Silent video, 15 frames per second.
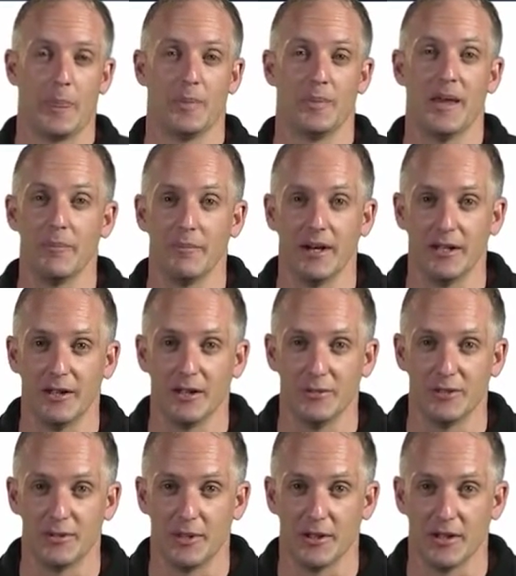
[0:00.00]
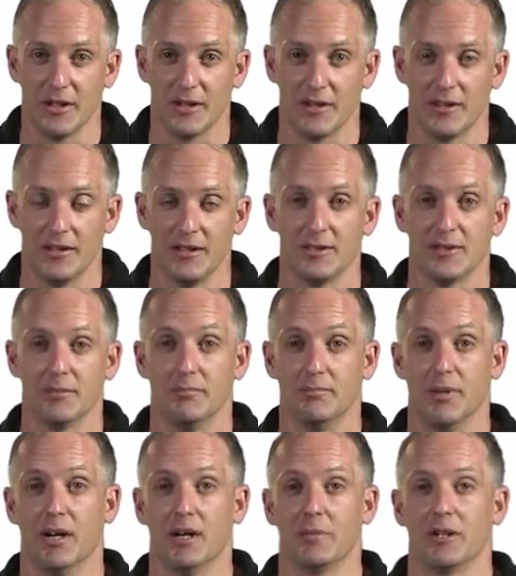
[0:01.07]
That money could be spent on other things,
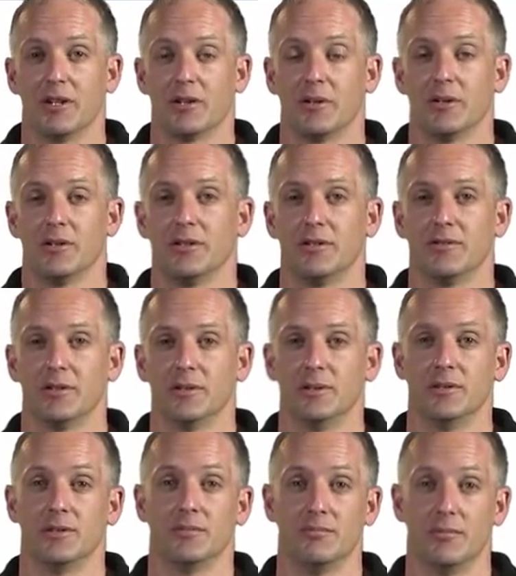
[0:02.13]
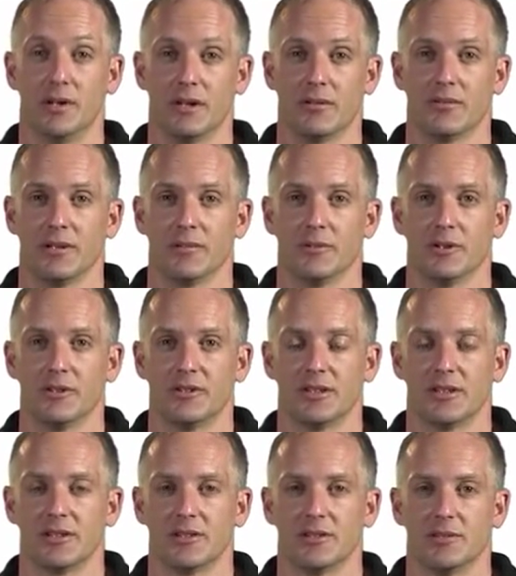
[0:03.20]
buying better quality foods, buying rainwater
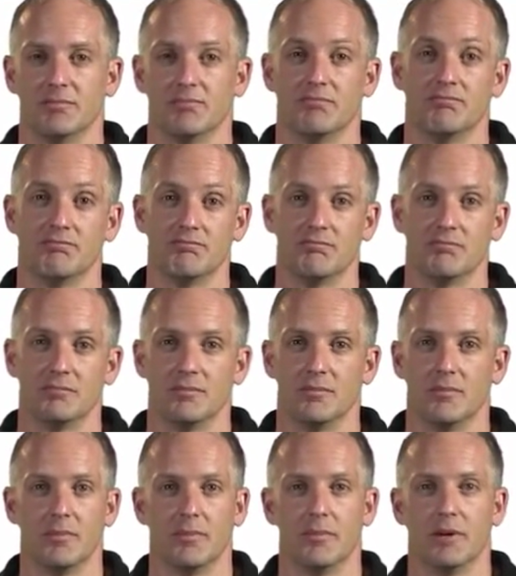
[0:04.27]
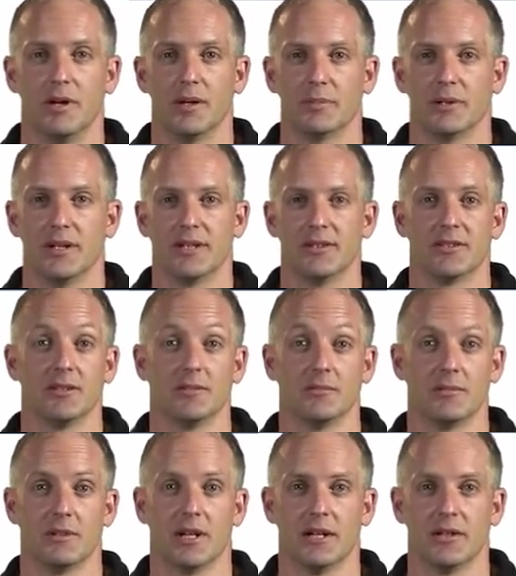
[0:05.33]
tanks, buying plants to
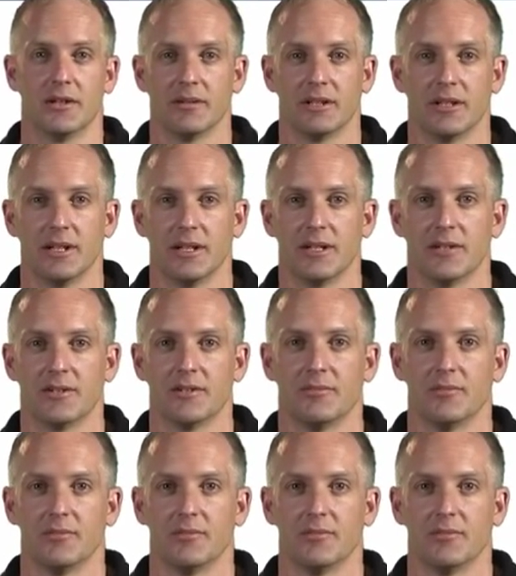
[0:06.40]
garden around the house.